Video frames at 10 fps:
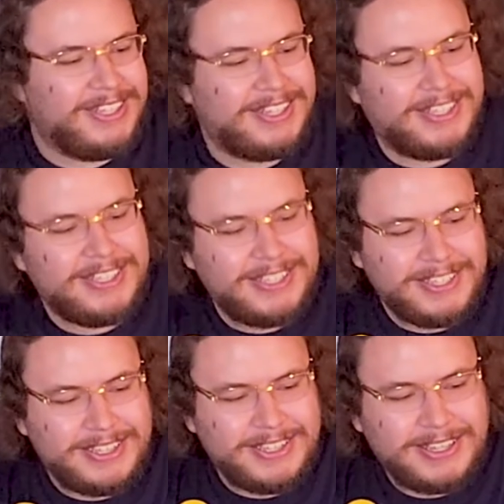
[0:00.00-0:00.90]

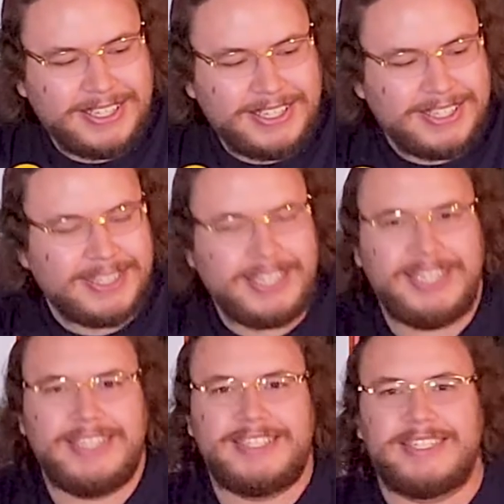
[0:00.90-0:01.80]
the
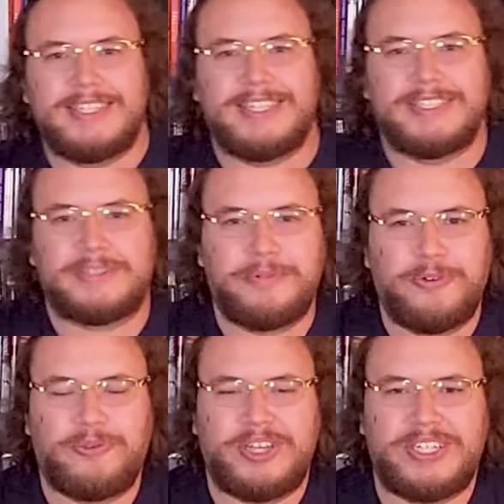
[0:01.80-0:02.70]
lead in these
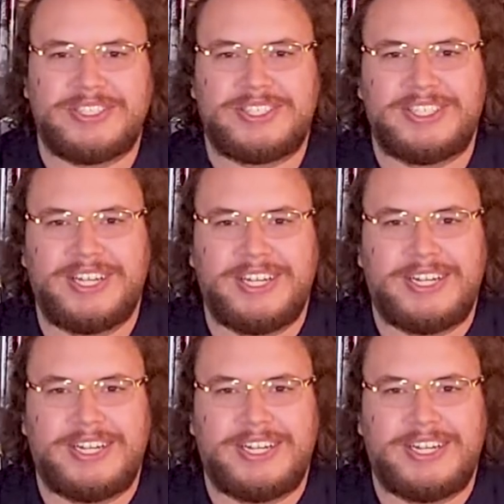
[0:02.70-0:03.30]
movies